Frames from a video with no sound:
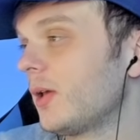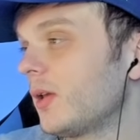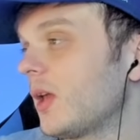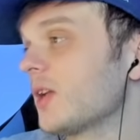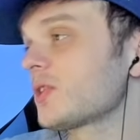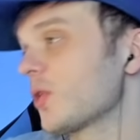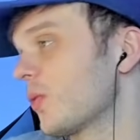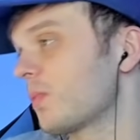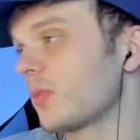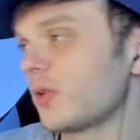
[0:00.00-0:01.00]
Yeah, so
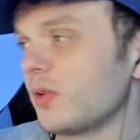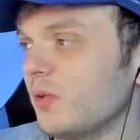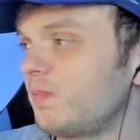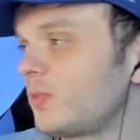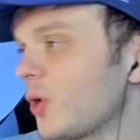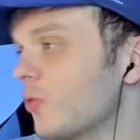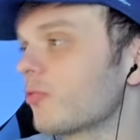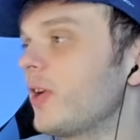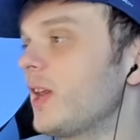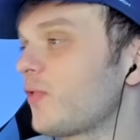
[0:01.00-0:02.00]
you don't
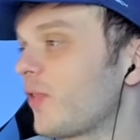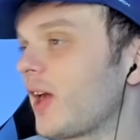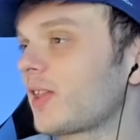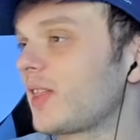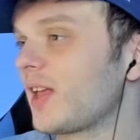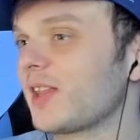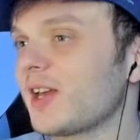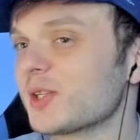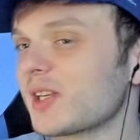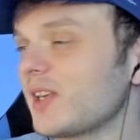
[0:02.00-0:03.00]
really think that
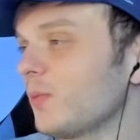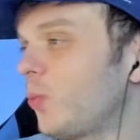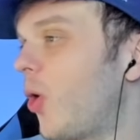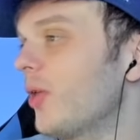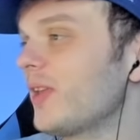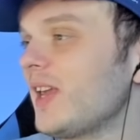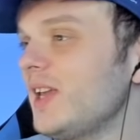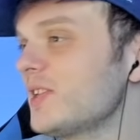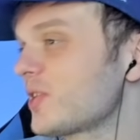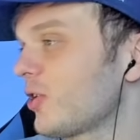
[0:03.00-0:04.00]
there's one
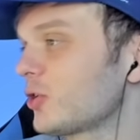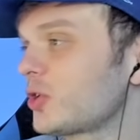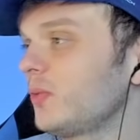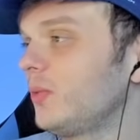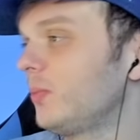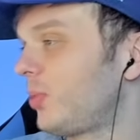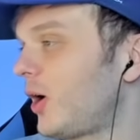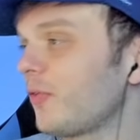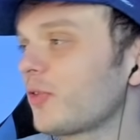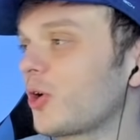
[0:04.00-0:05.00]
easier
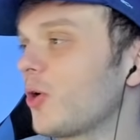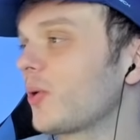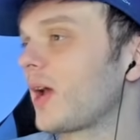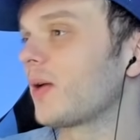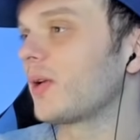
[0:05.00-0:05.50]
path to go down.